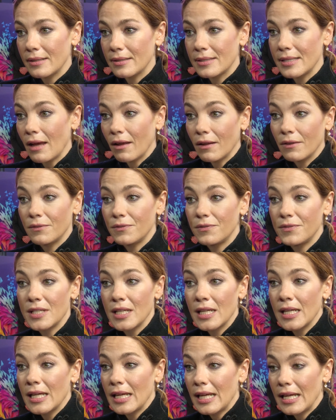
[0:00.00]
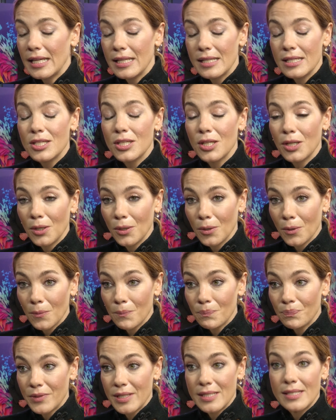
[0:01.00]
delved into
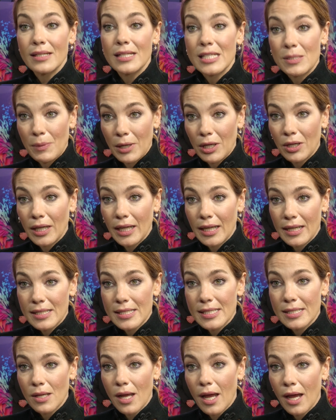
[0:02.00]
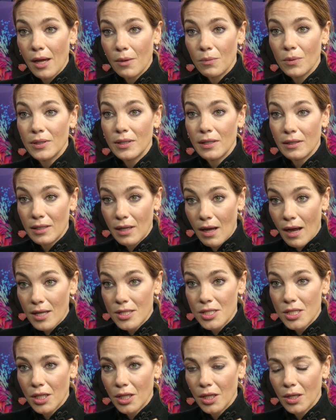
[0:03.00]
this experience with
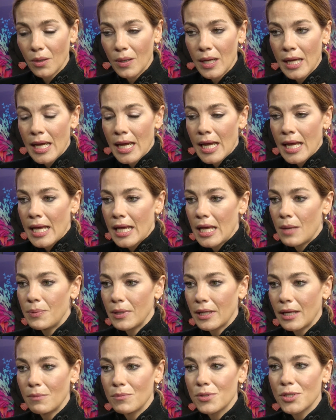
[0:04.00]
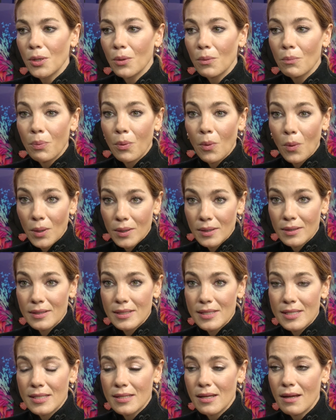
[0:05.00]
Nikyatu, it became so
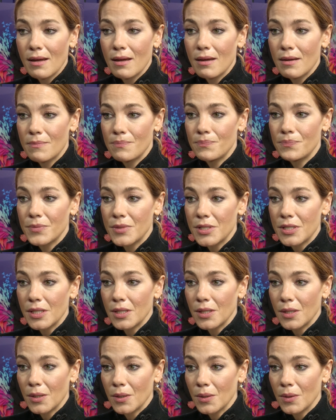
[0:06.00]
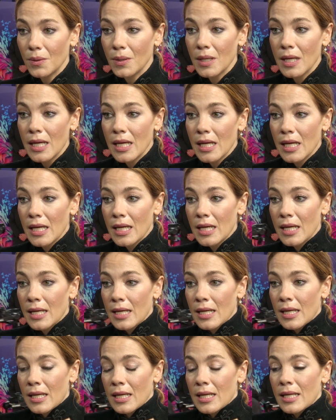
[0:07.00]
important to
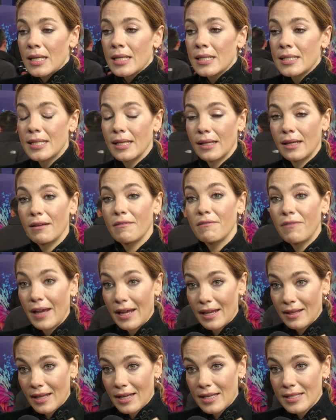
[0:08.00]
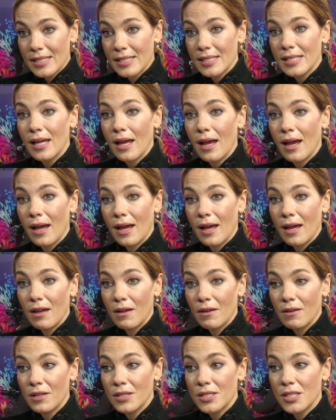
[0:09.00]
convey this
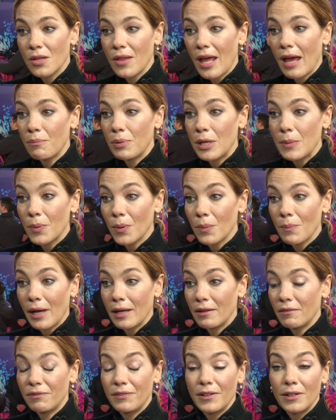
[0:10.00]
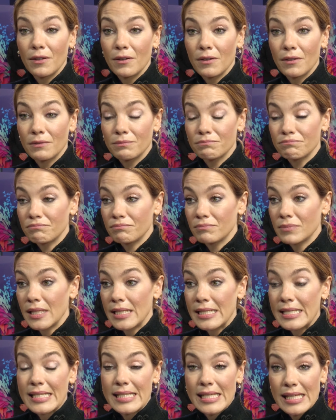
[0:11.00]
so that people might feel
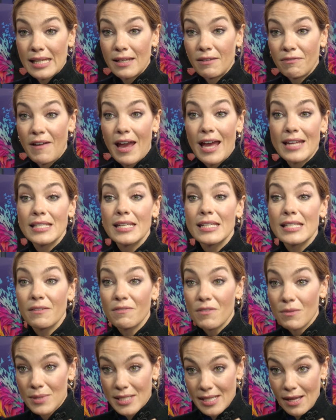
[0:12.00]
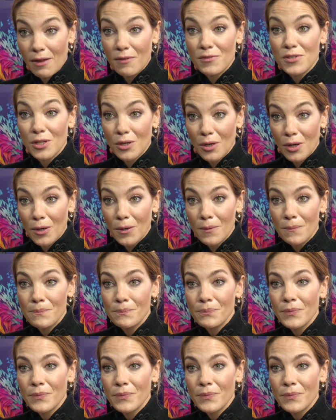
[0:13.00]
and see facets of themselves in her.